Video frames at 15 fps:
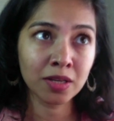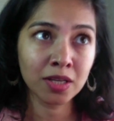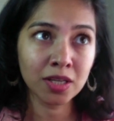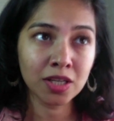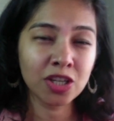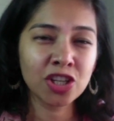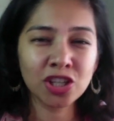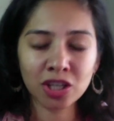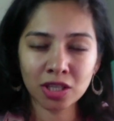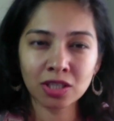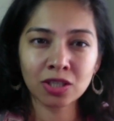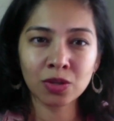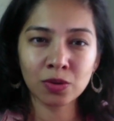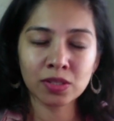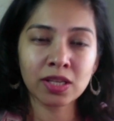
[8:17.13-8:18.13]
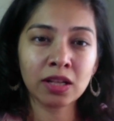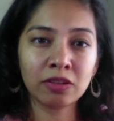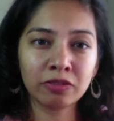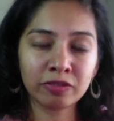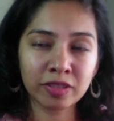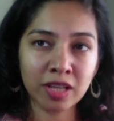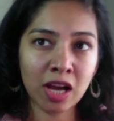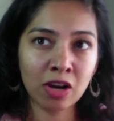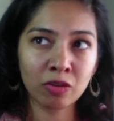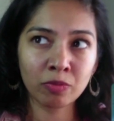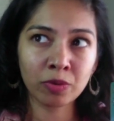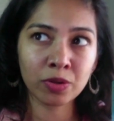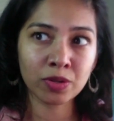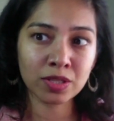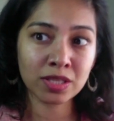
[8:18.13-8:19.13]
shut yourself down
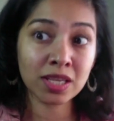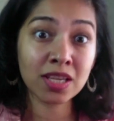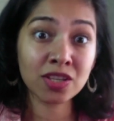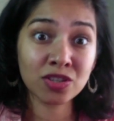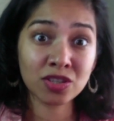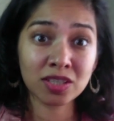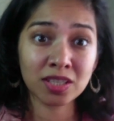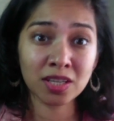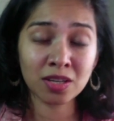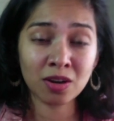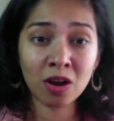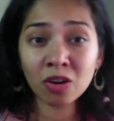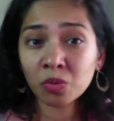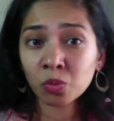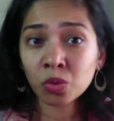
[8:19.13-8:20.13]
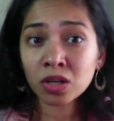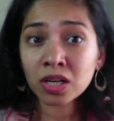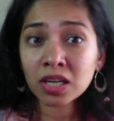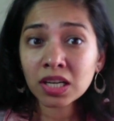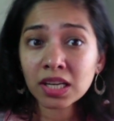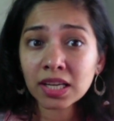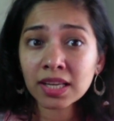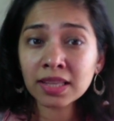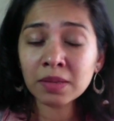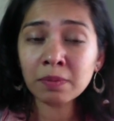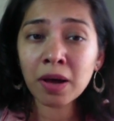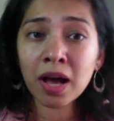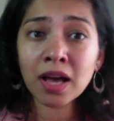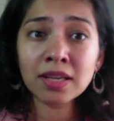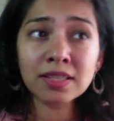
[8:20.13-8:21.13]
because things just did not work in the
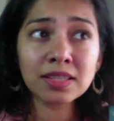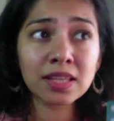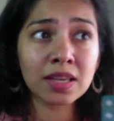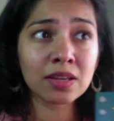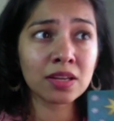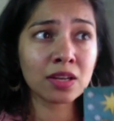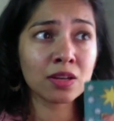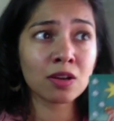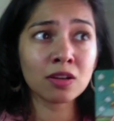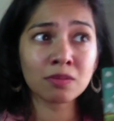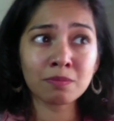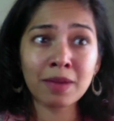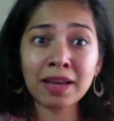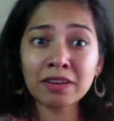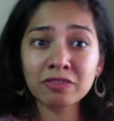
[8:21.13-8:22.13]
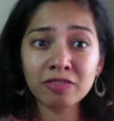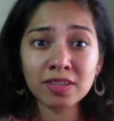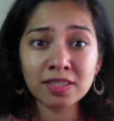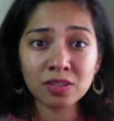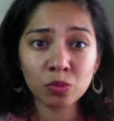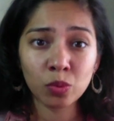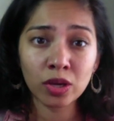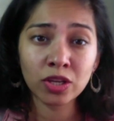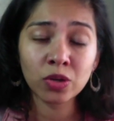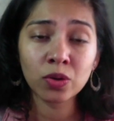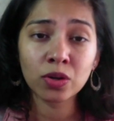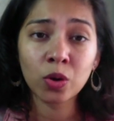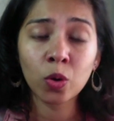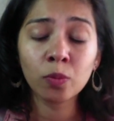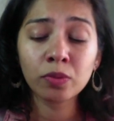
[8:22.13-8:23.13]
past, they did not manifest the way you
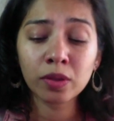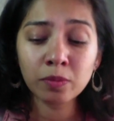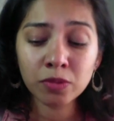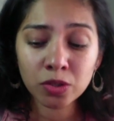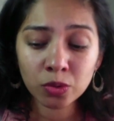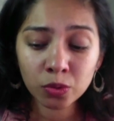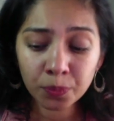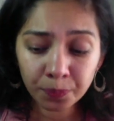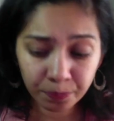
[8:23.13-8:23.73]
had hoped them to.